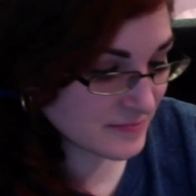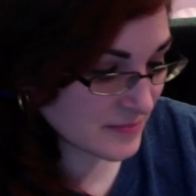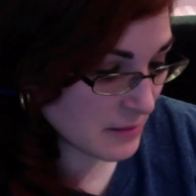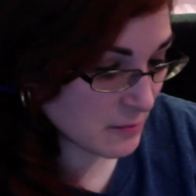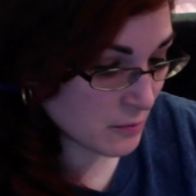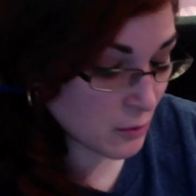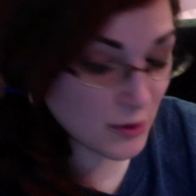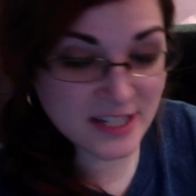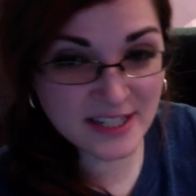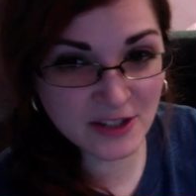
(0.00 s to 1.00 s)
I'm more
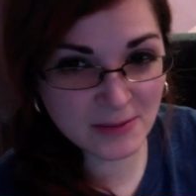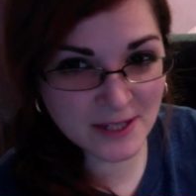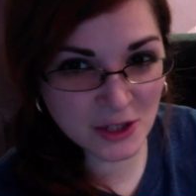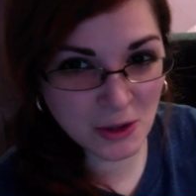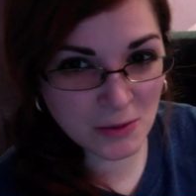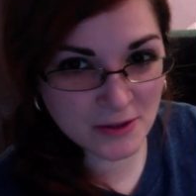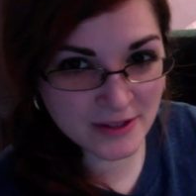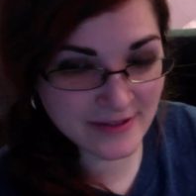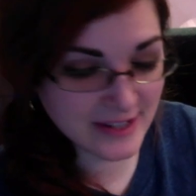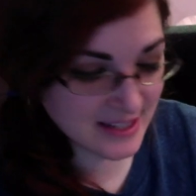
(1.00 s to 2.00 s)
endearment
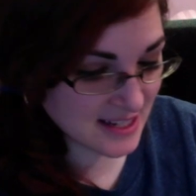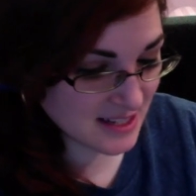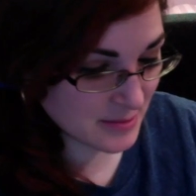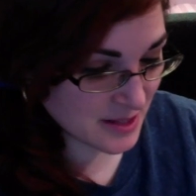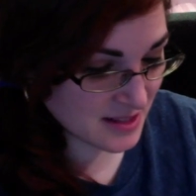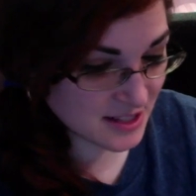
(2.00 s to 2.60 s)
towards Fantastic Beasts.